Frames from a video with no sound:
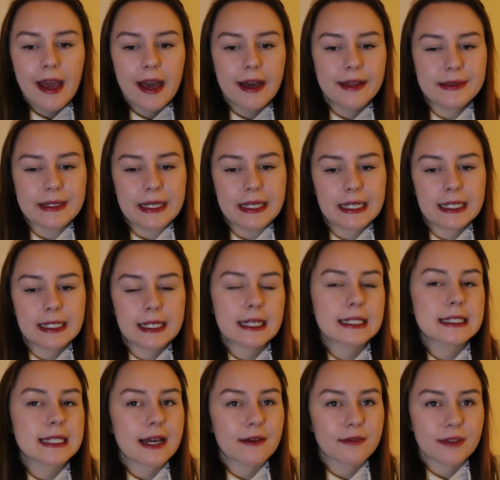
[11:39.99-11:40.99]
And then I
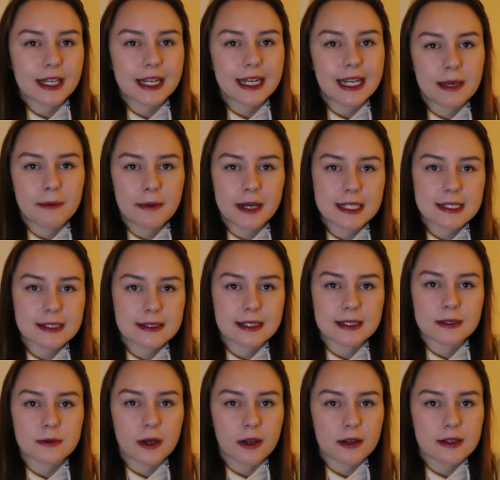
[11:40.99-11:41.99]
like to have the clay masks
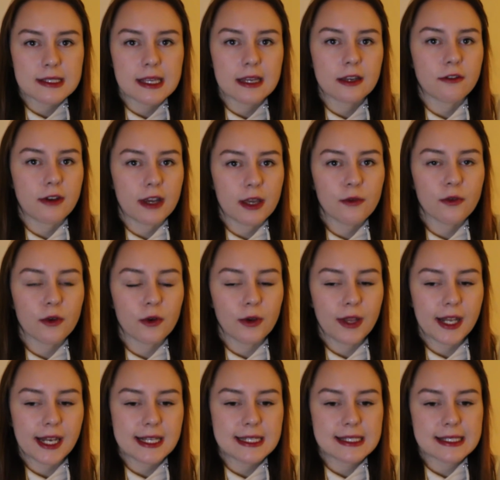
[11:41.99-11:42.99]
as well, because they're great for
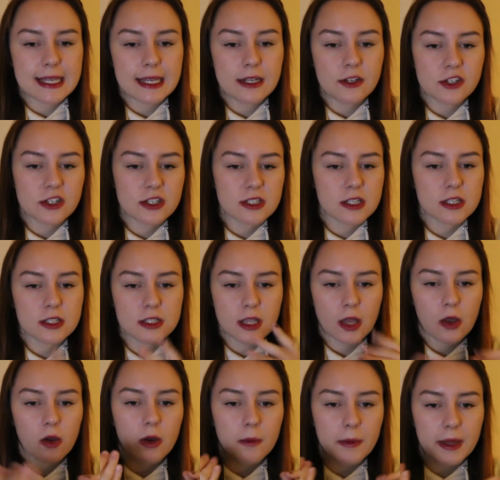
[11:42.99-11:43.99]
oily skin, just to
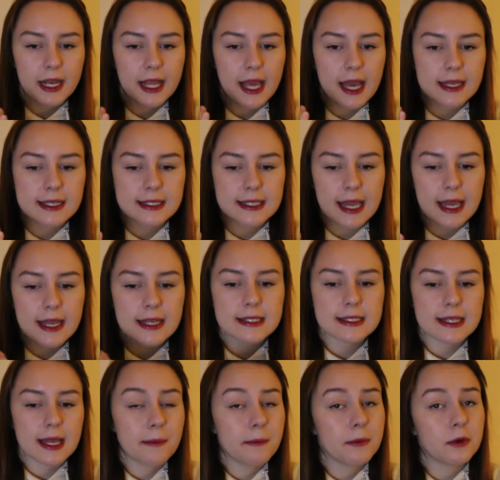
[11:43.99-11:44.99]
soak up any
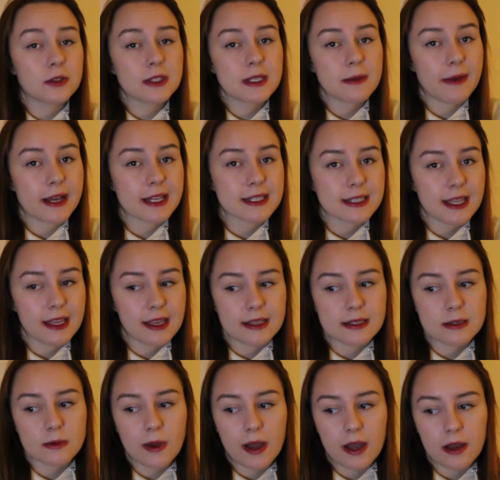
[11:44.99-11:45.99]
excess, and multi-masking
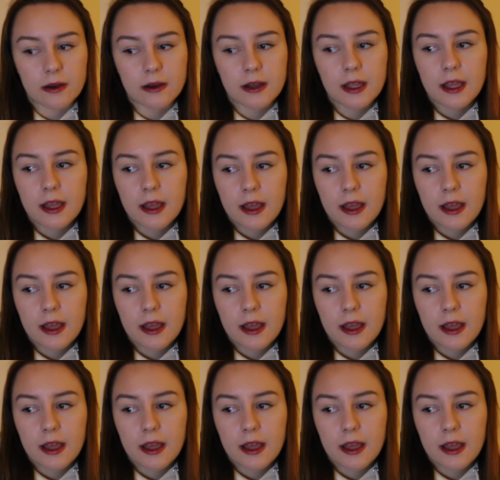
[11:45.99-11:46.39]
as well.